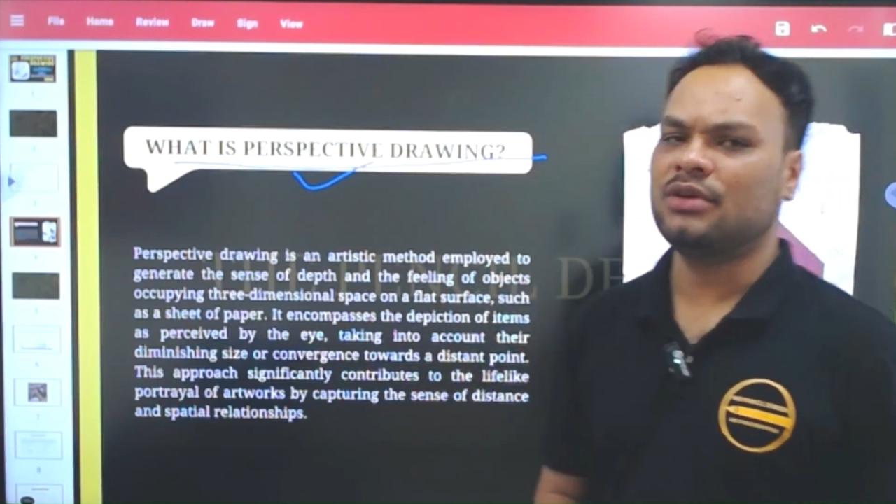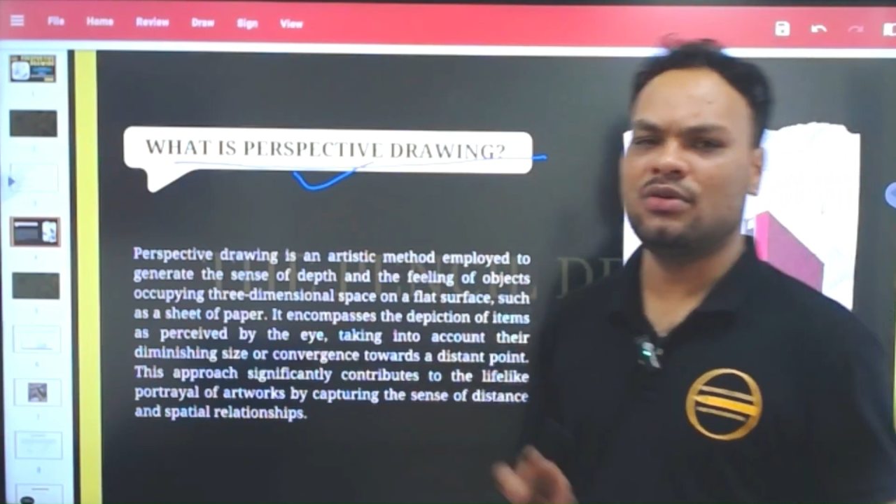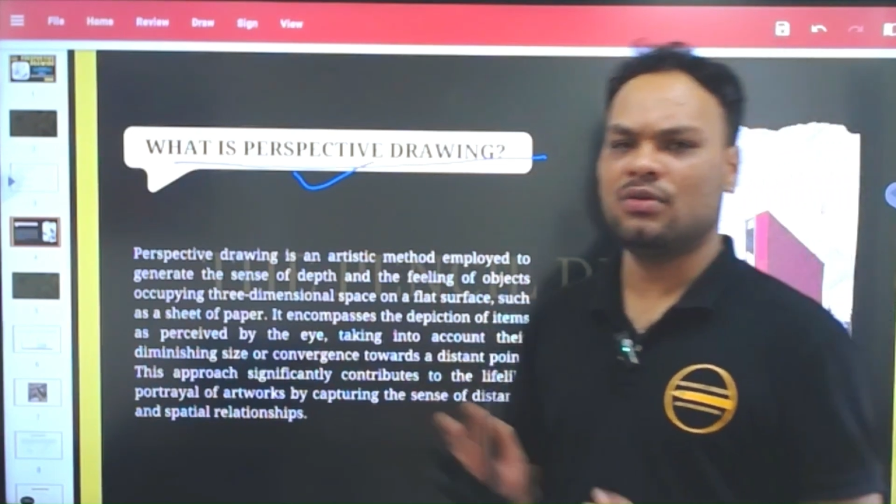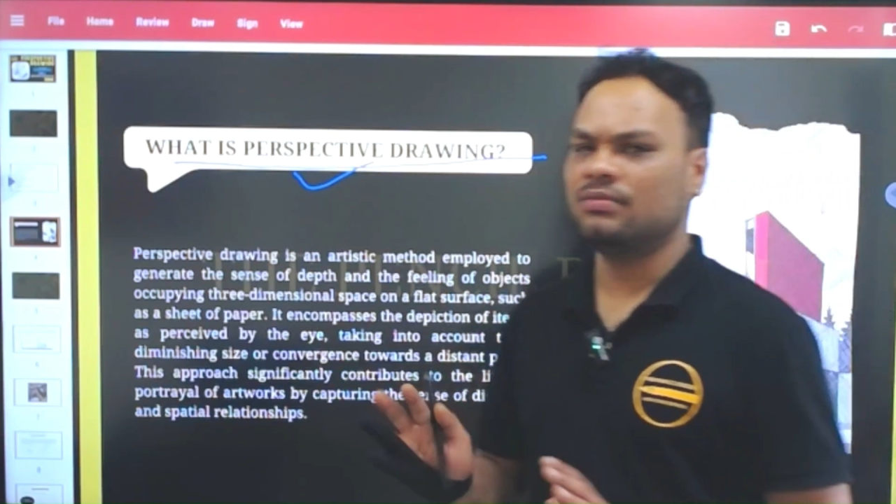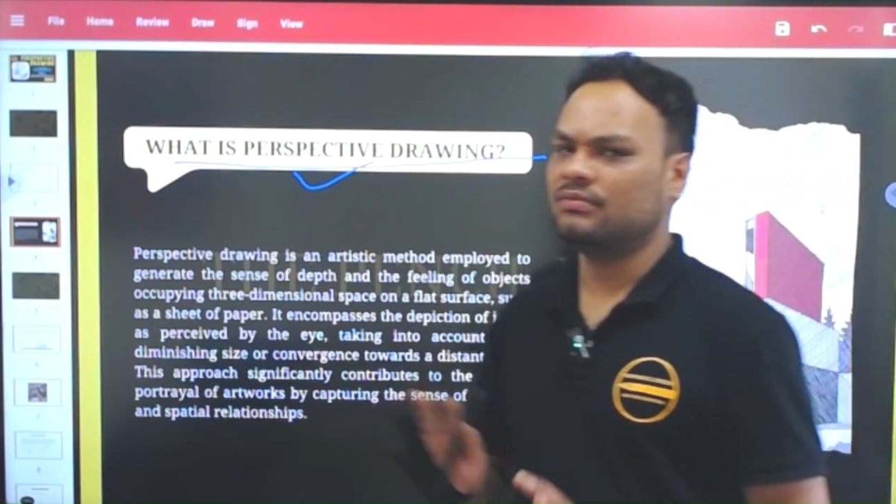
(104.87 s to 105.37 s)

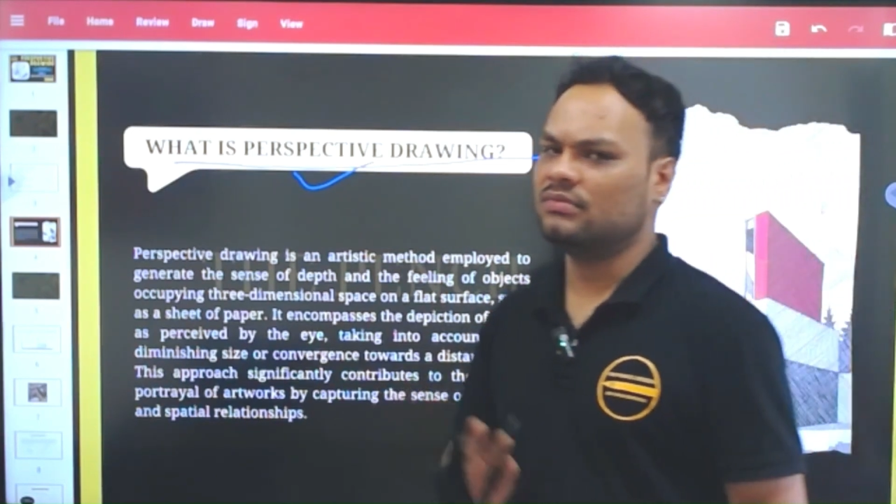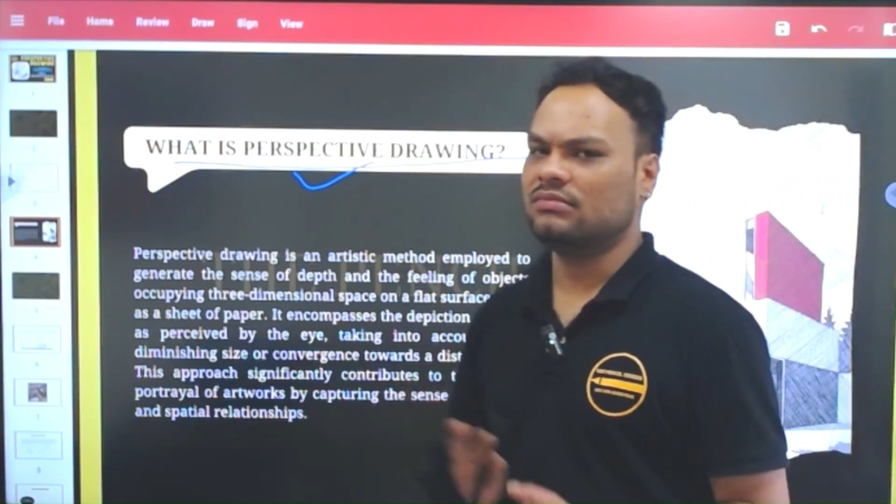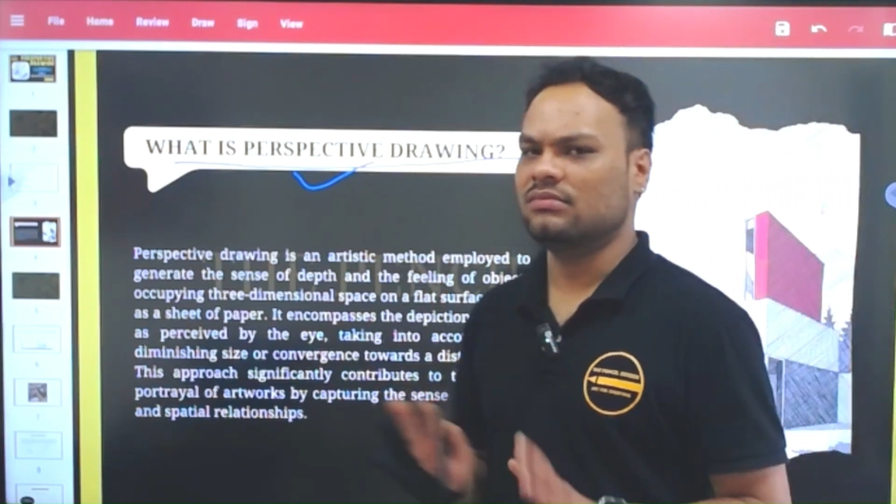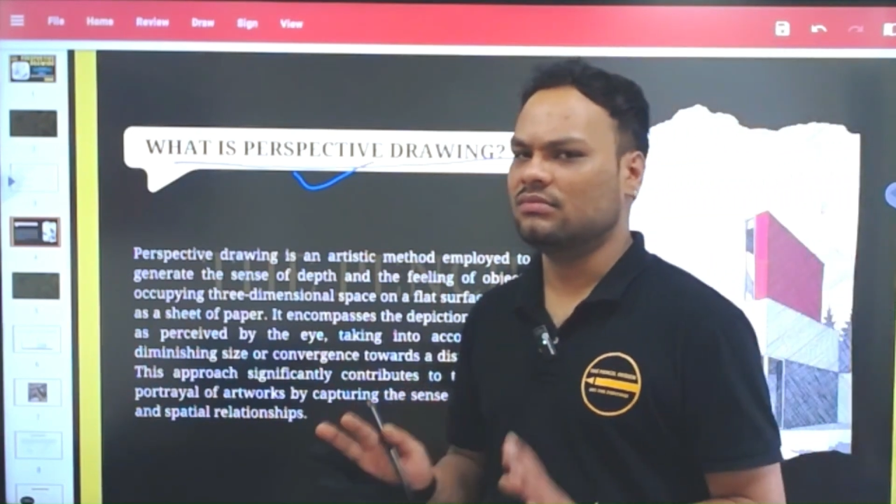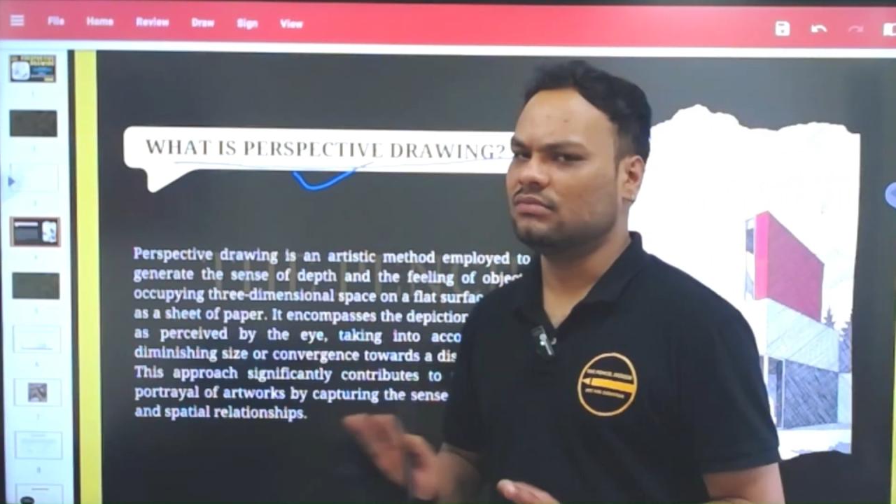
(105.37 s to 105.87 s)
know,
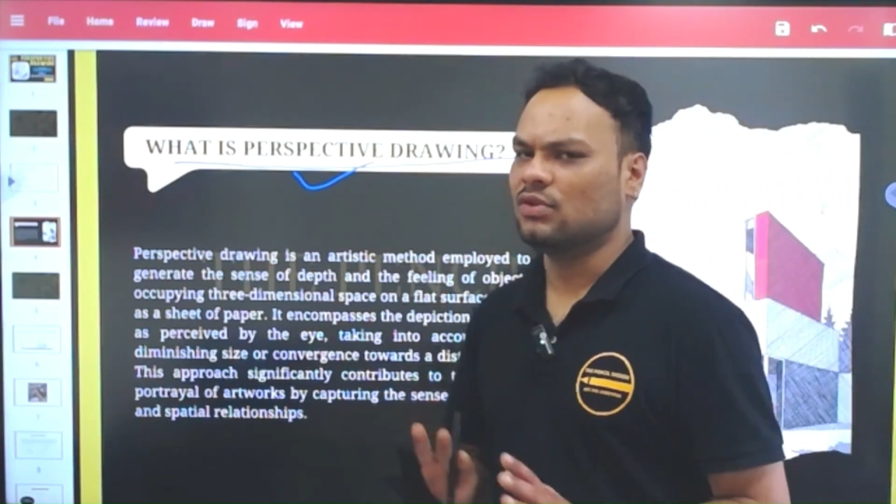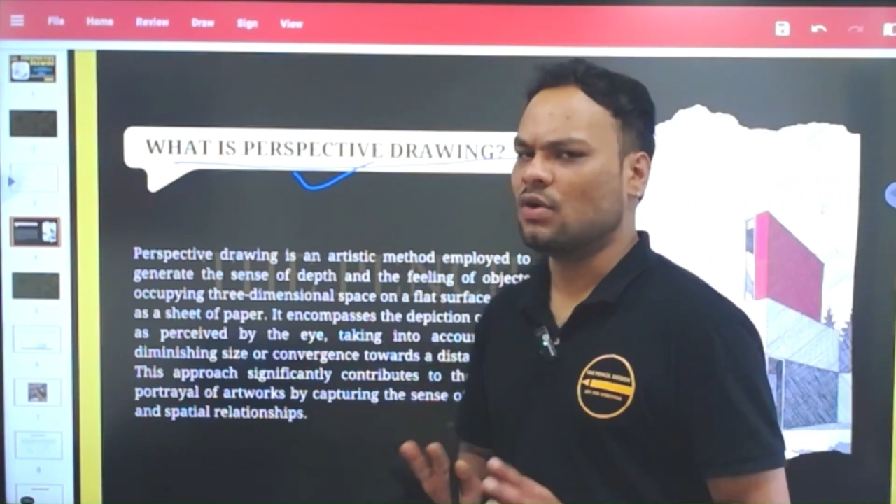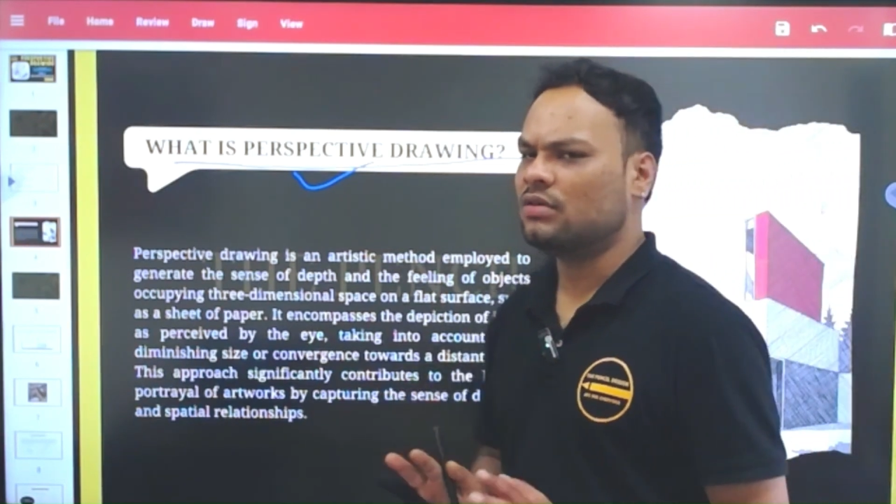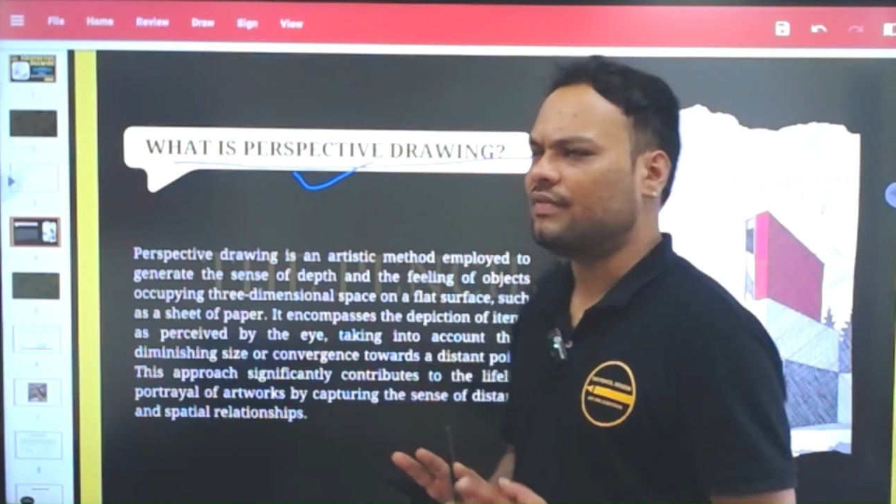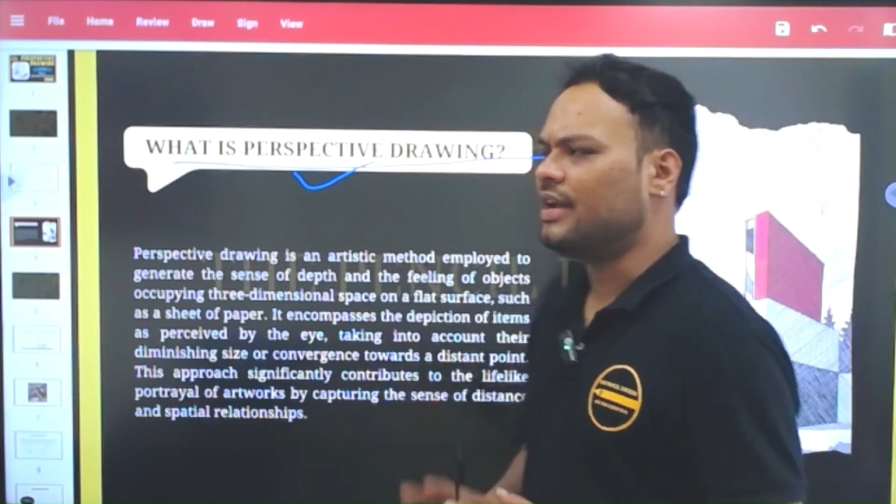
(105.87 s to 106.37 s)

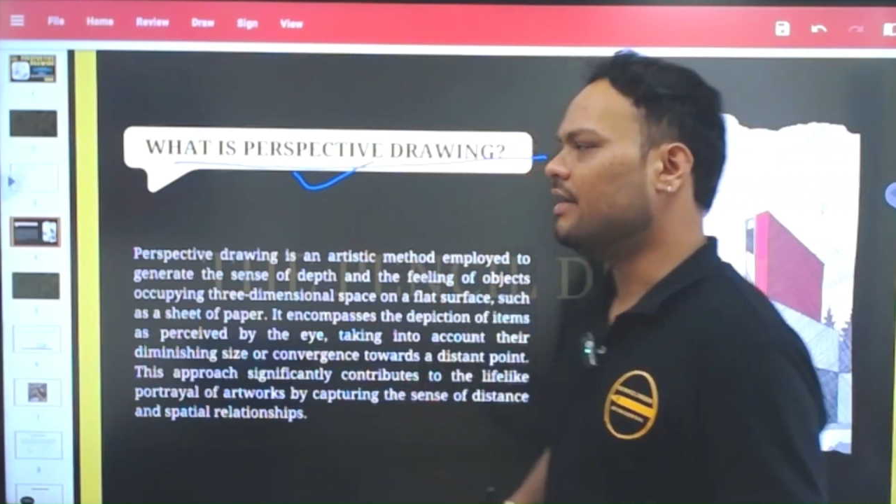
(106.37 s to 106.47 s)
not very